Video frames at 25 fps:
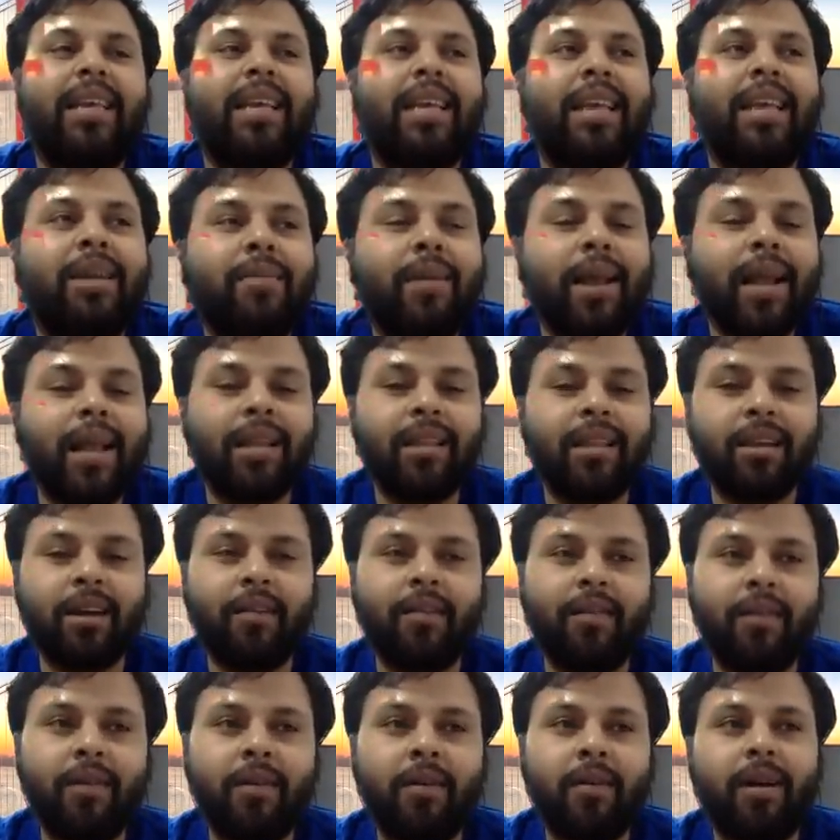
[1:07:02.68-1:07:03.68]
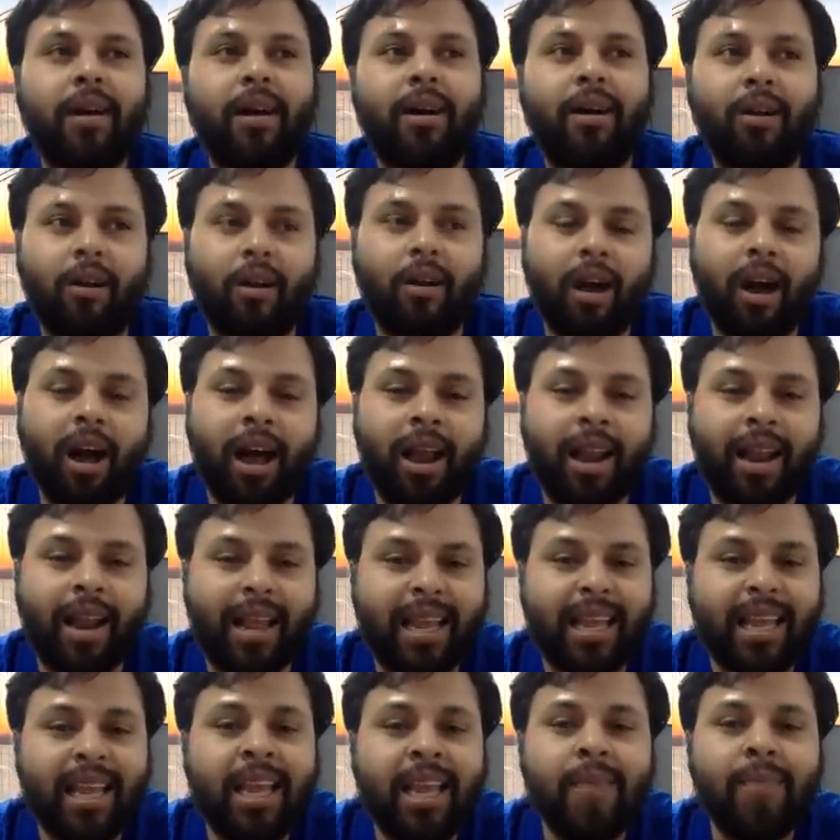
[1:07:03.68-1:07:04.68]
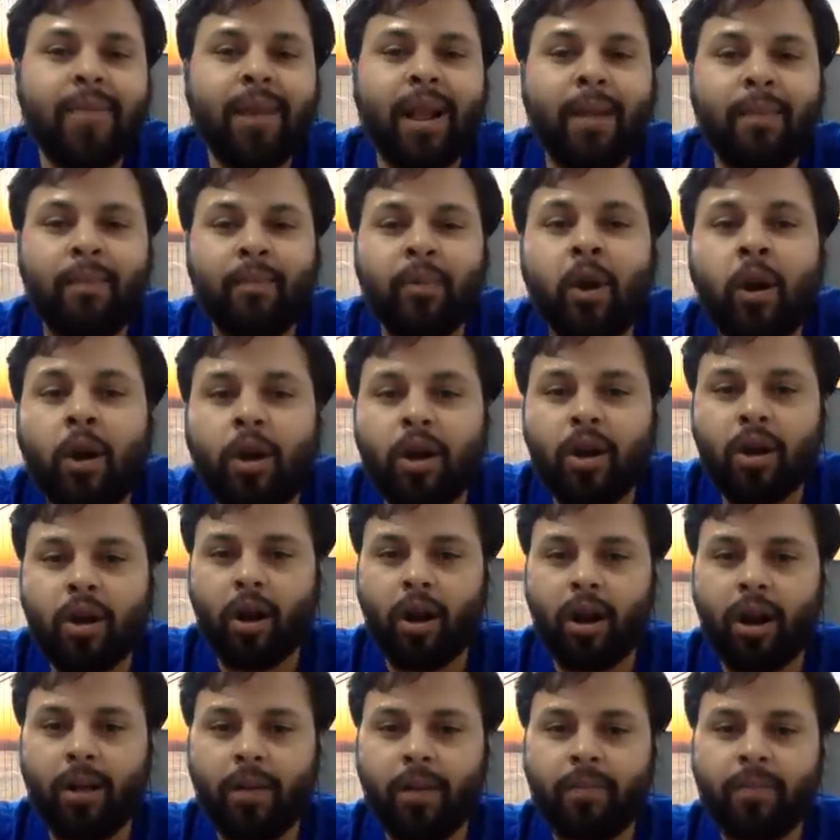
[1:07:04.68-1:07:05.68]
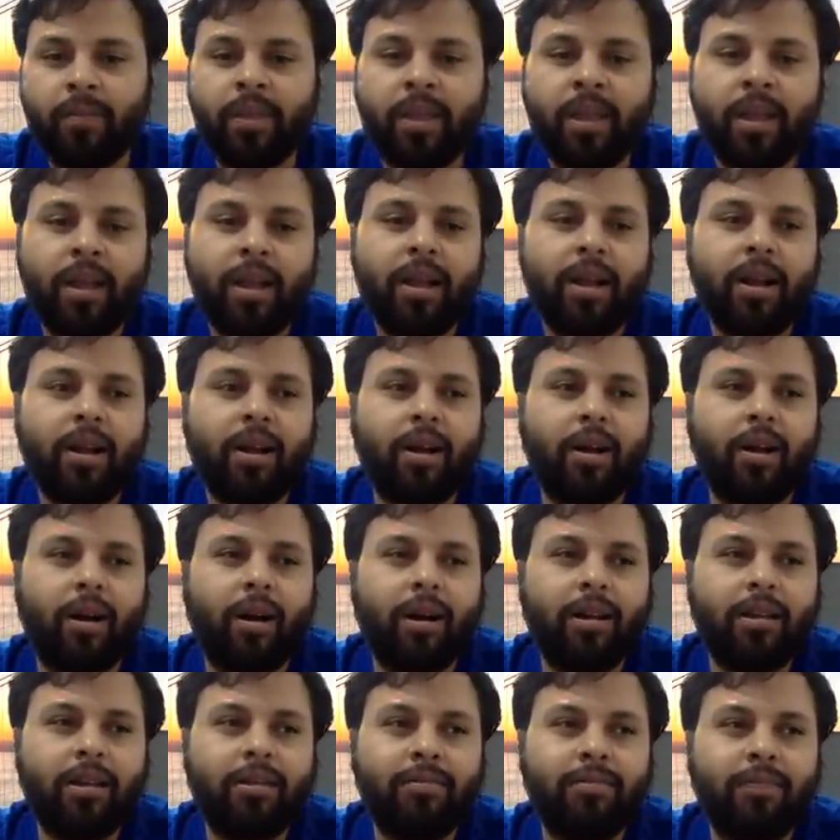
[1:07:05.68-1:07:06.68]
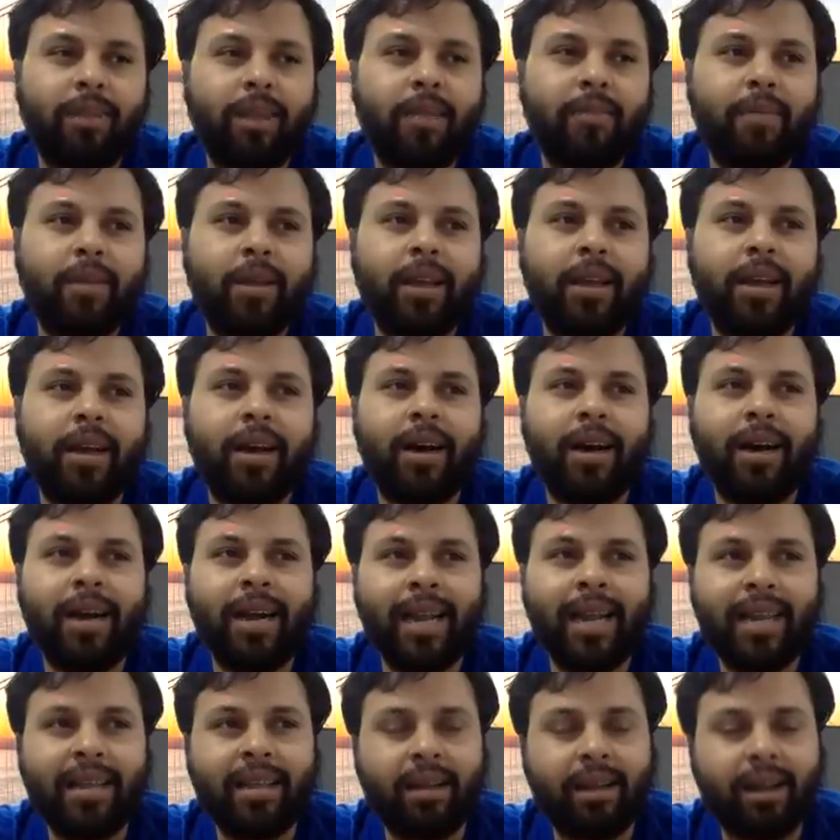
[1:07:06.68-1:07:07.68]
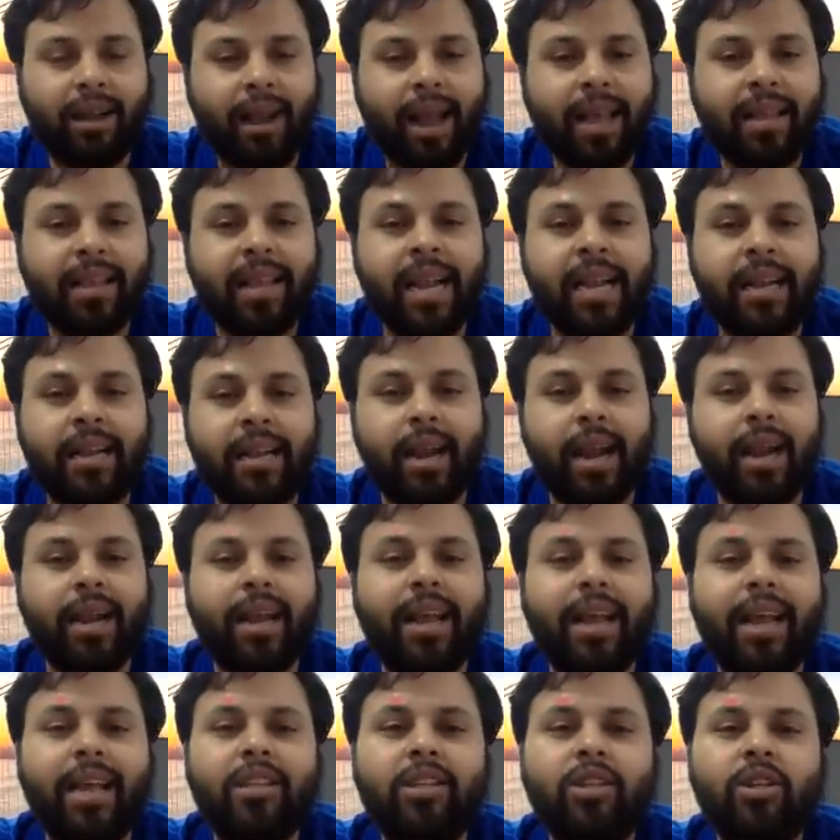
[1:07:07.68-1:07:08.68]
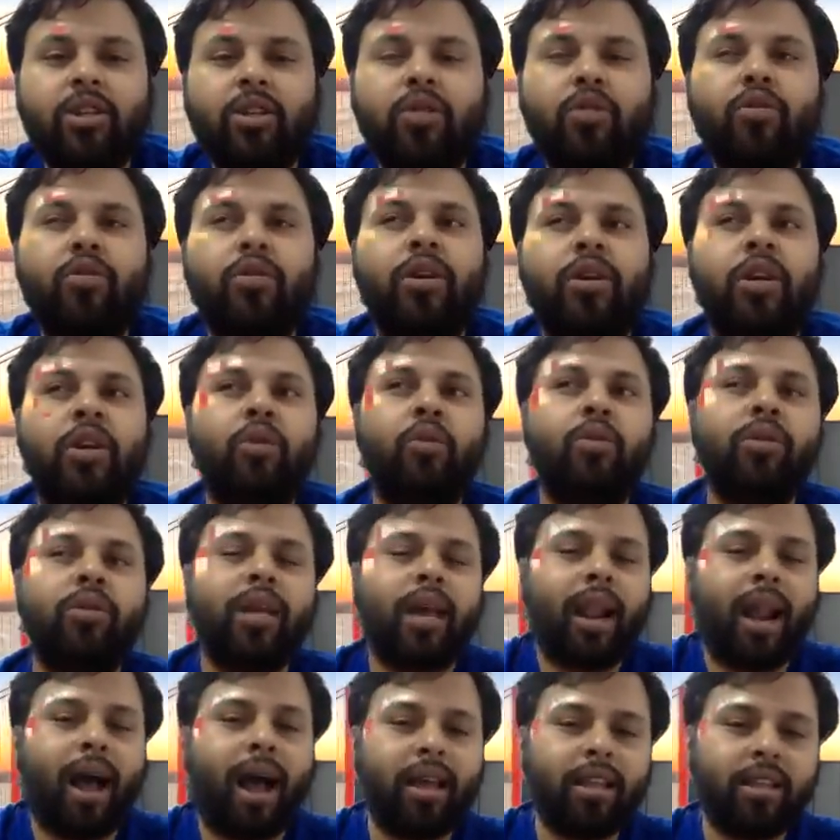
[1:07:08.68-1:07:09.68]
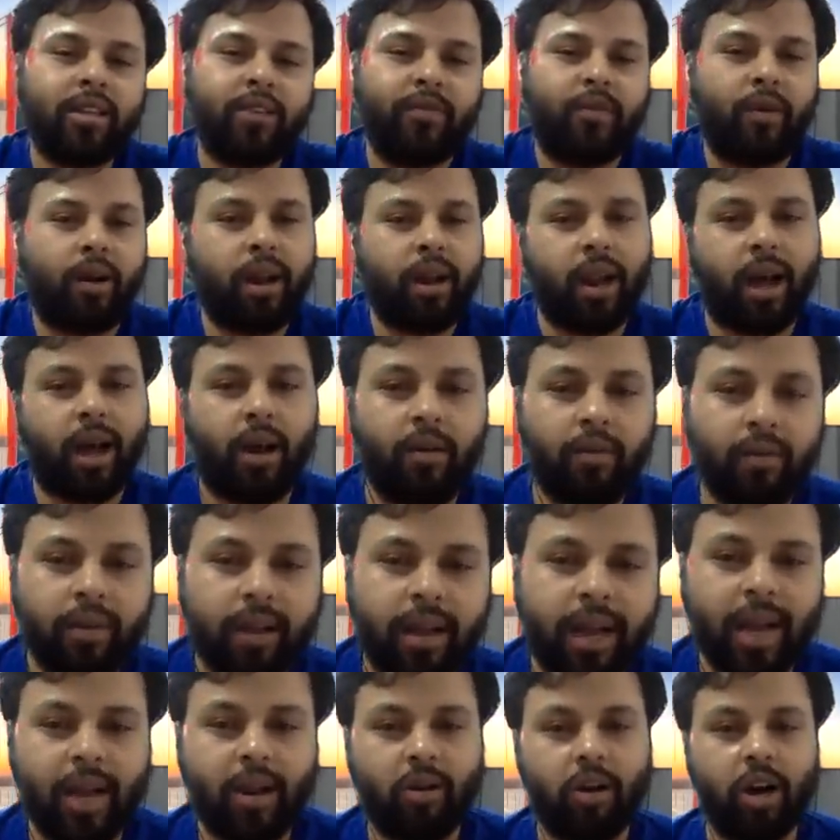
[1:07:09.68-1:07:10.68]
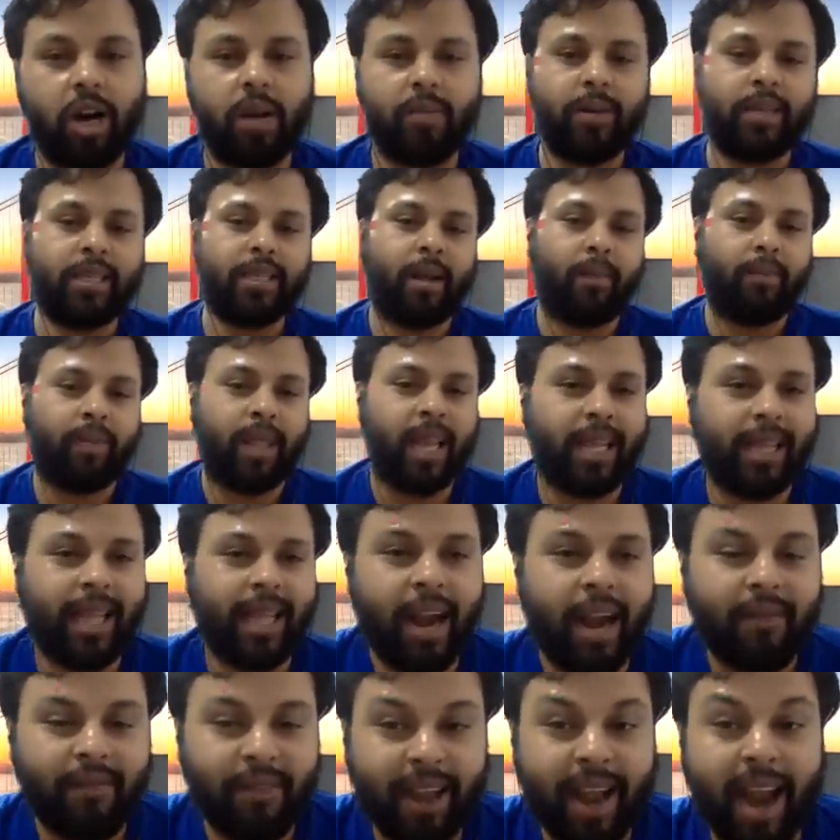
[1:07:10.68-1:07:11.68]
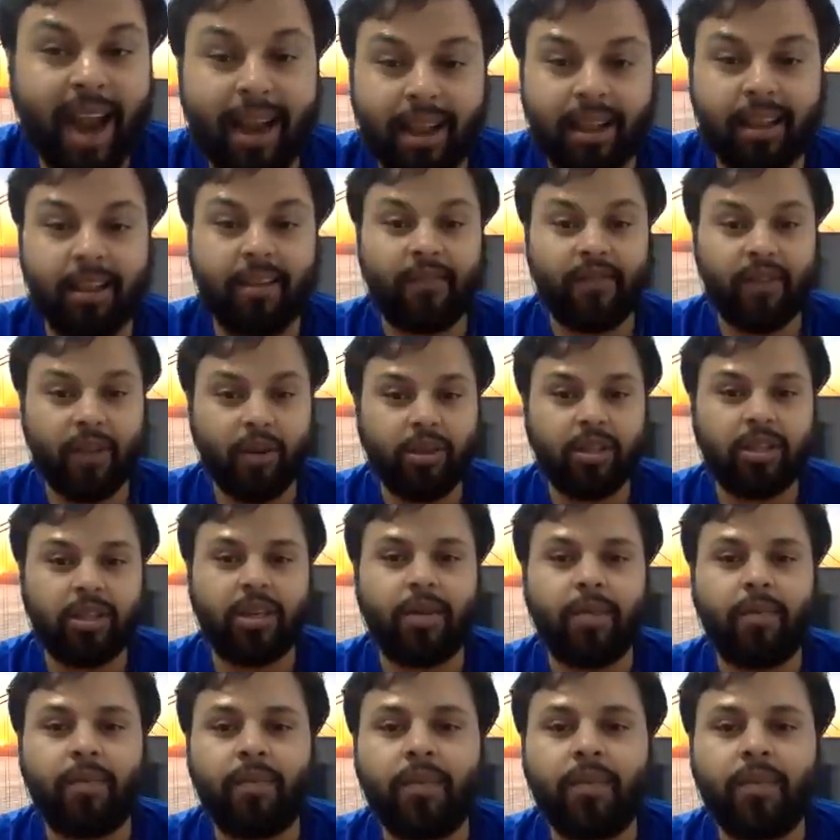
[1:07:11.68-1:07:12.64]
email server or an email protocol? Because maybe a decentralized internet is too huge an ask for now. It could be something that we get in the future.